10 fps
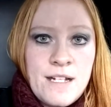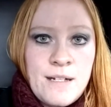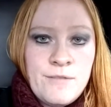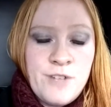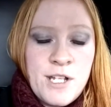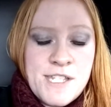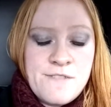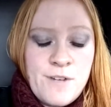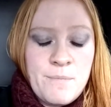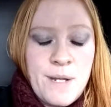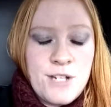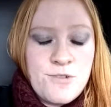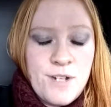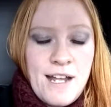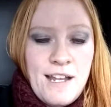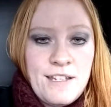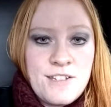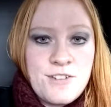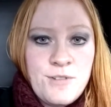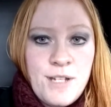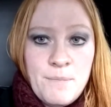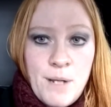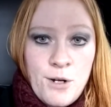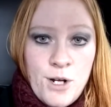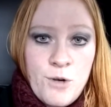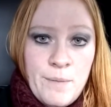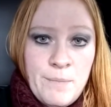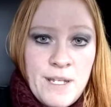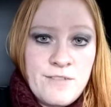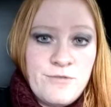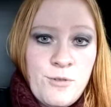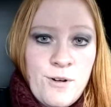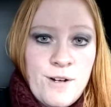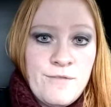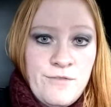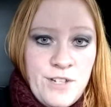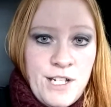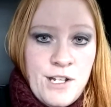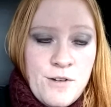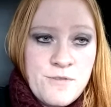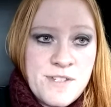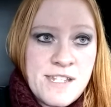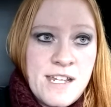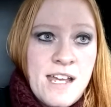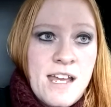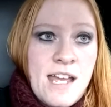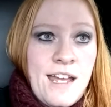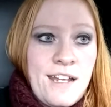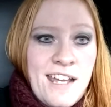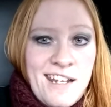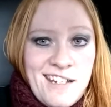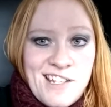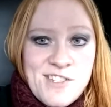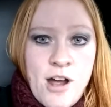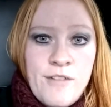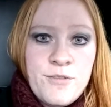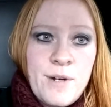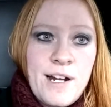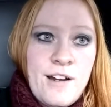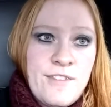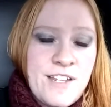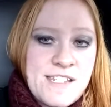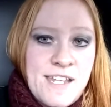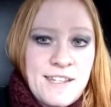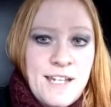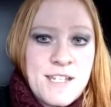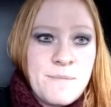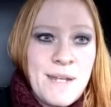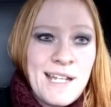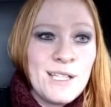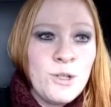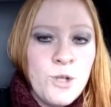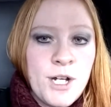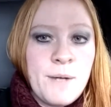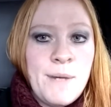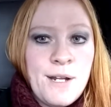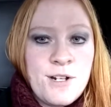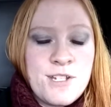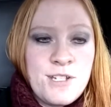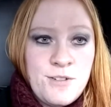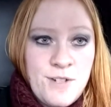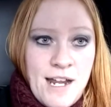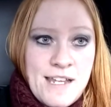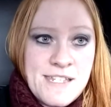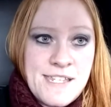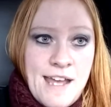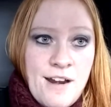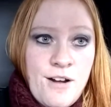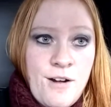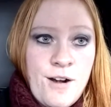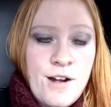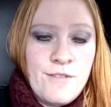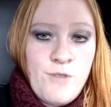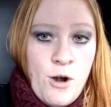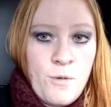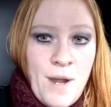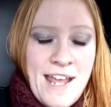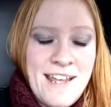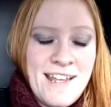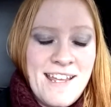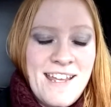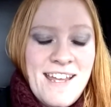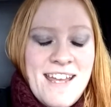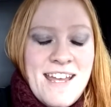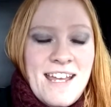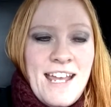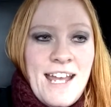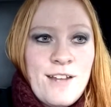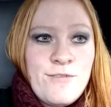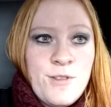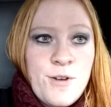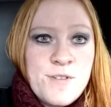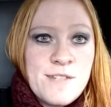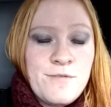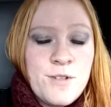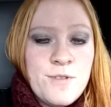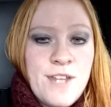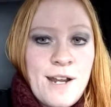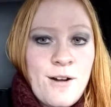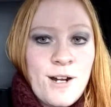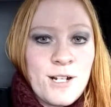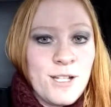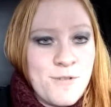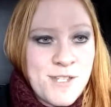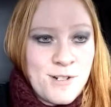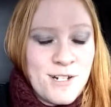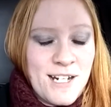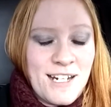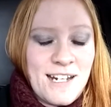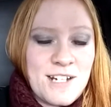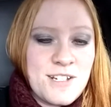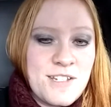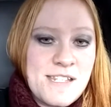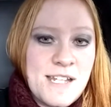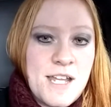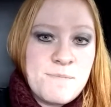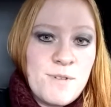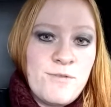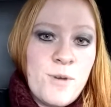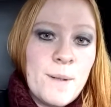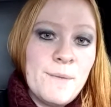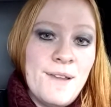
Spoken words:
funds from Patreon to get better equipment for videos and editing software, things like that, to make it look better to you guys that are far away. And for those of you that are closer and can actually see us perform